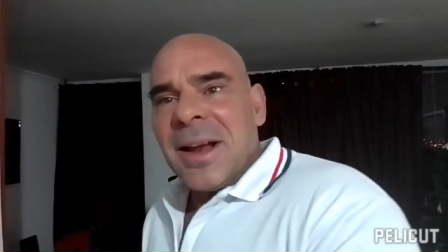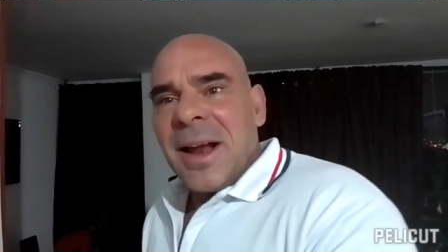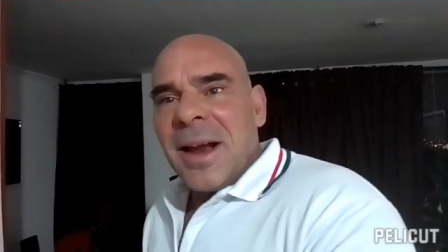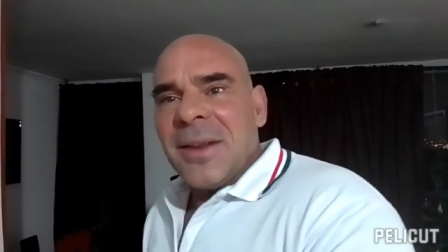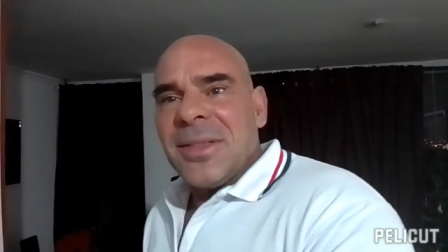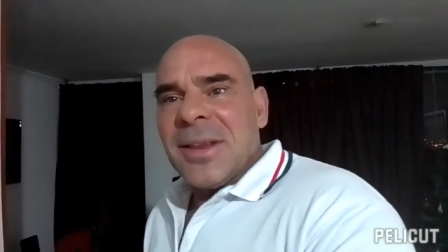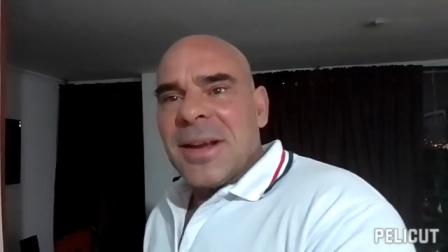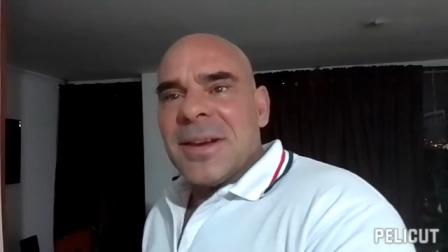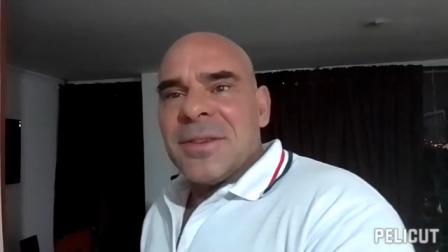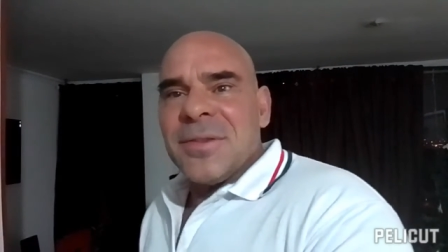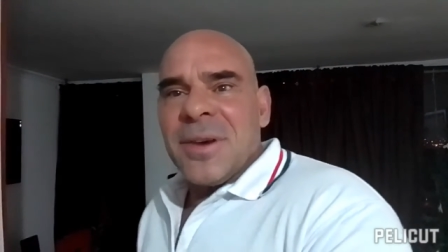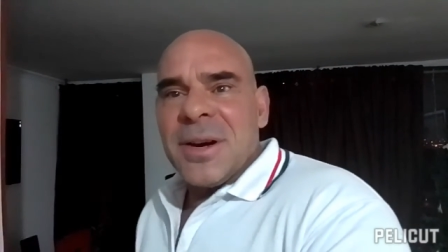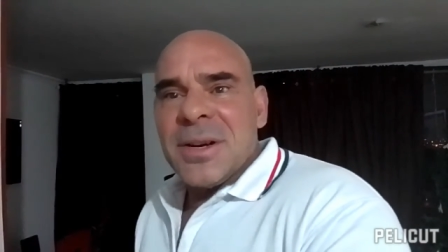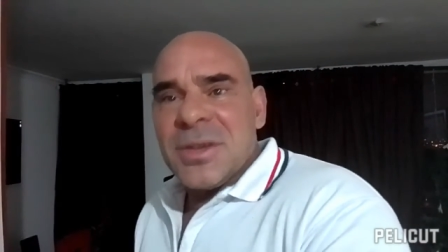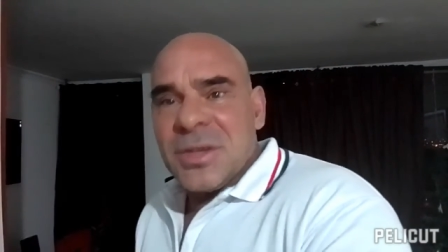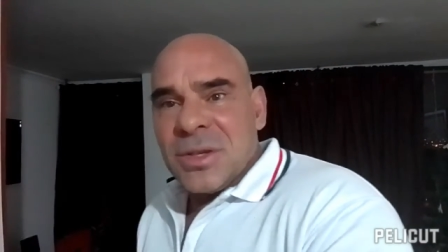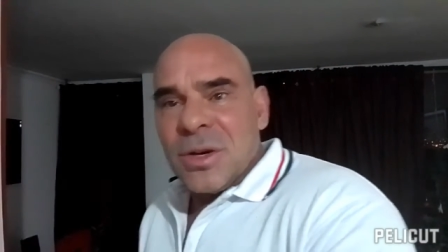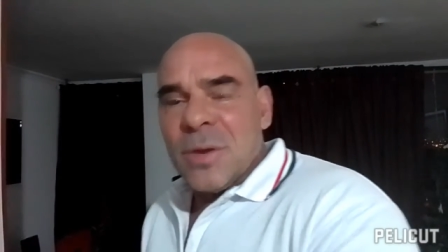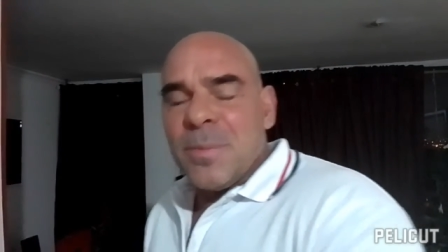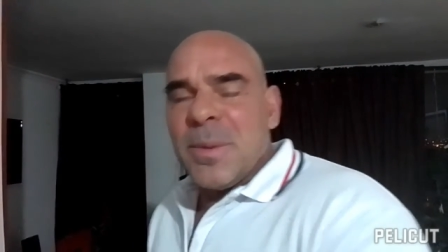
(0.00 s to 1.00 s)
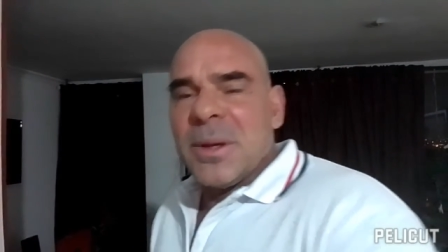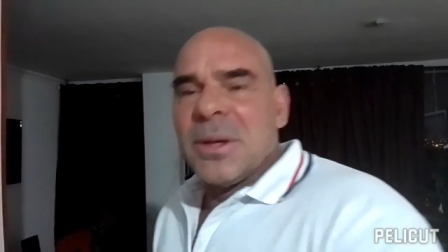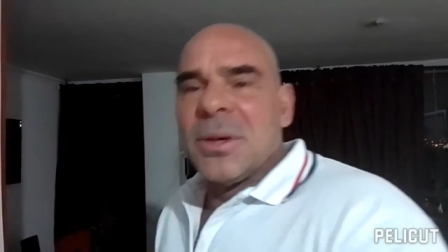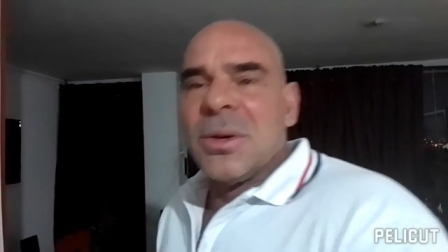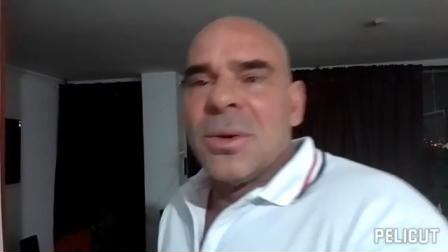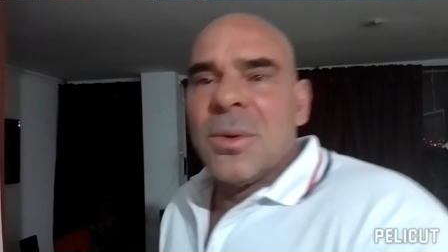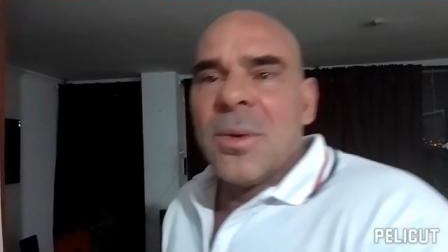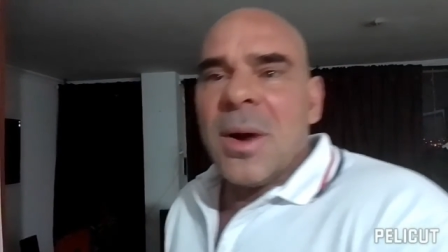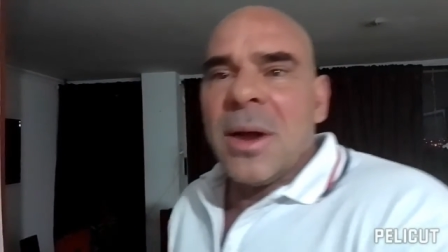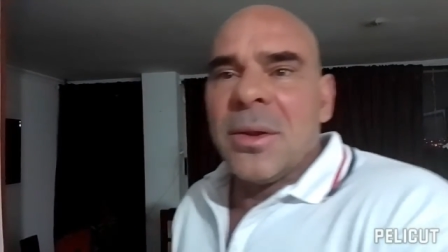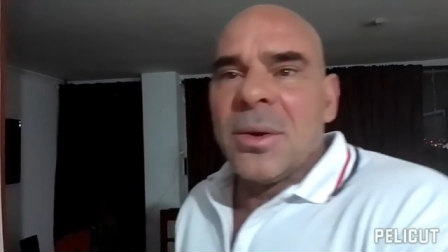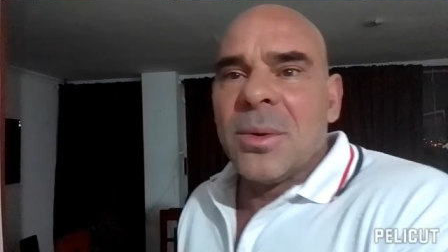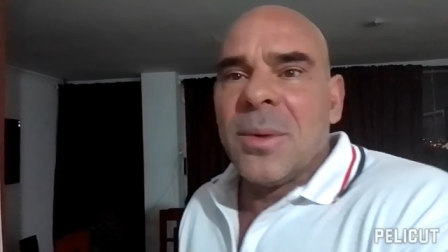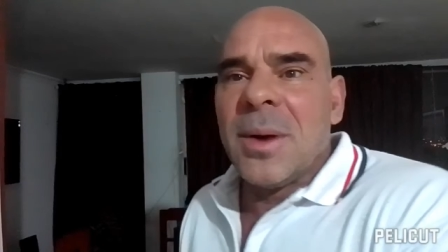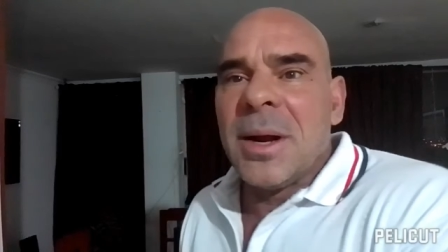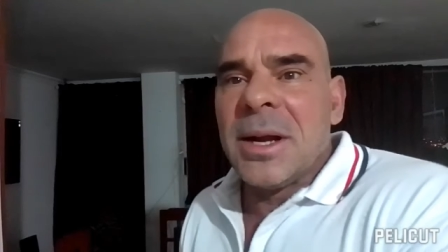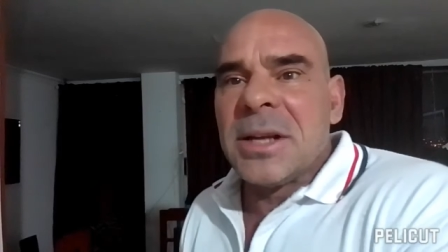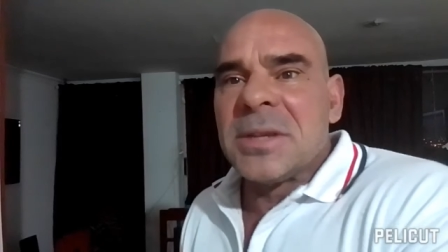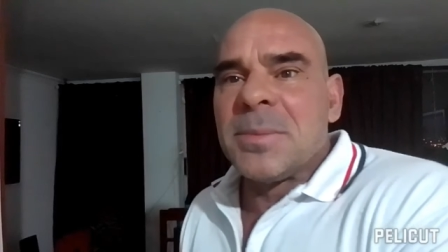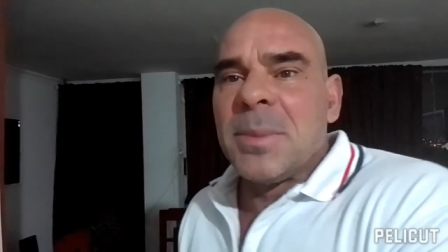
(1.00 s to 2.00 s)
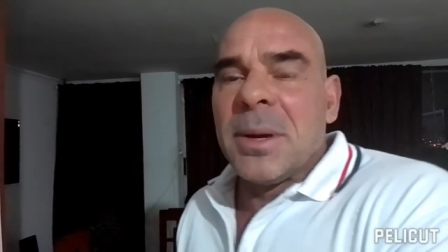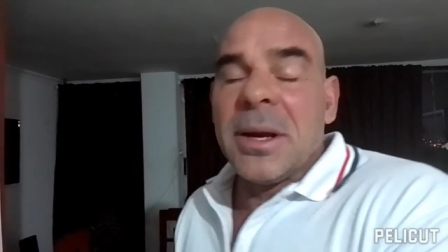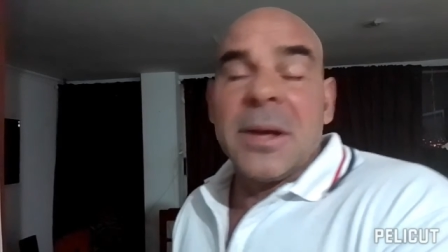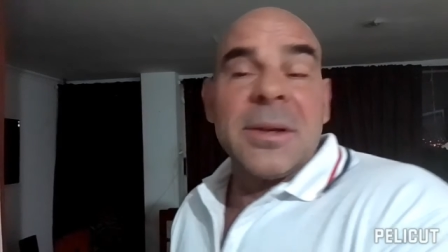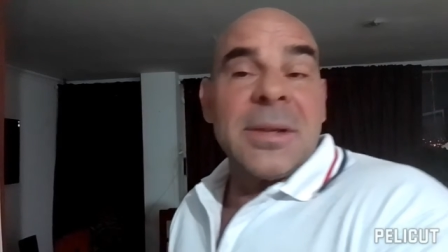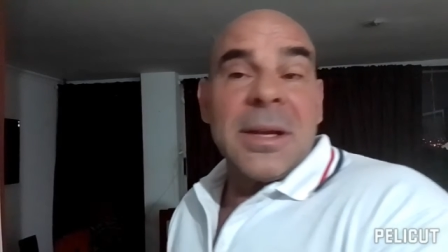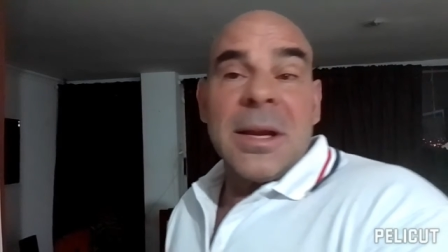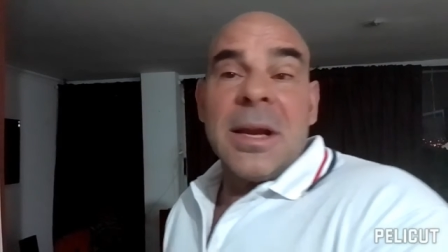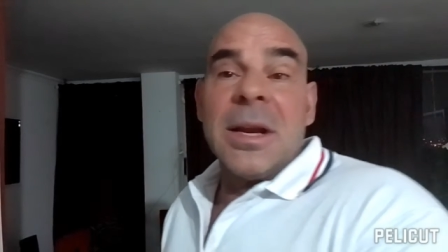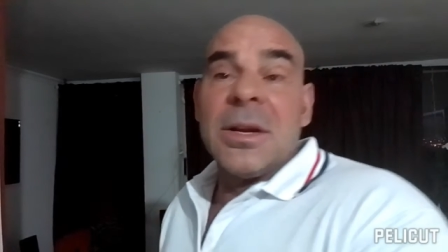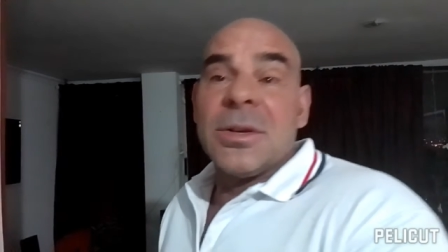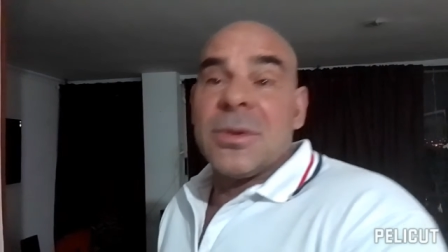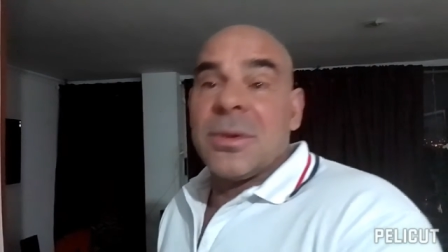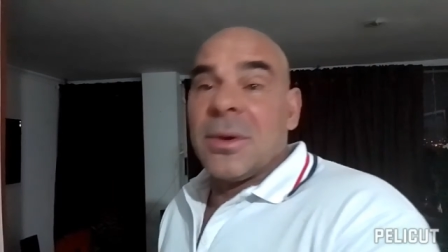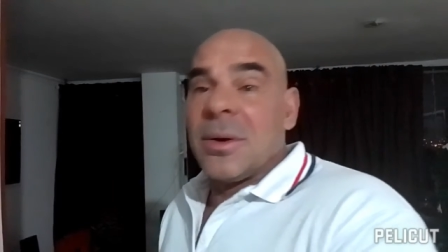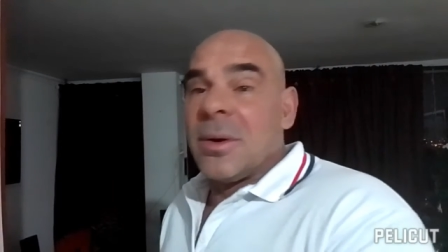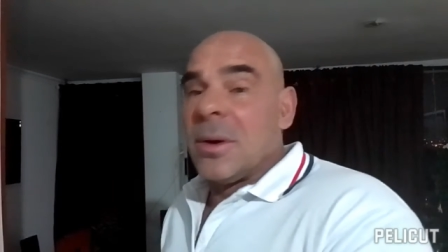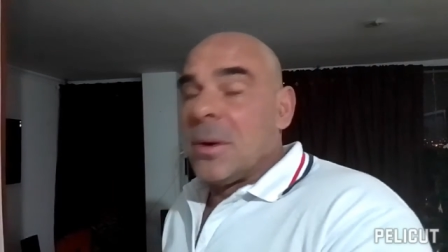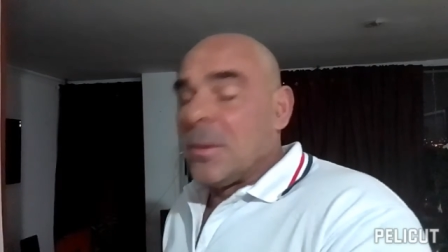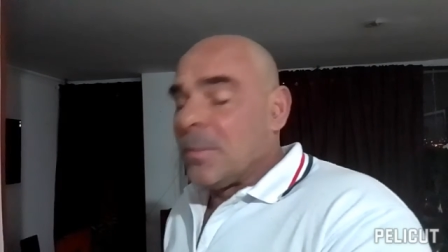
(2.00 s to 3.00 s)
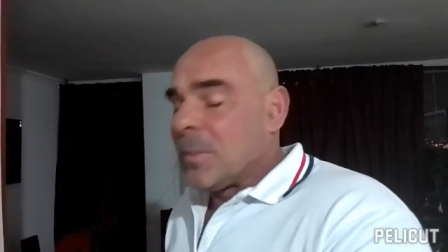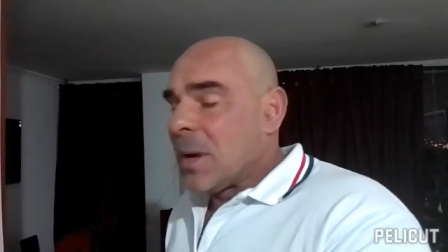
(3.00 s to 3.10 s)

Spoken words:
I think it's very stupid to do otherwise, but to each their own.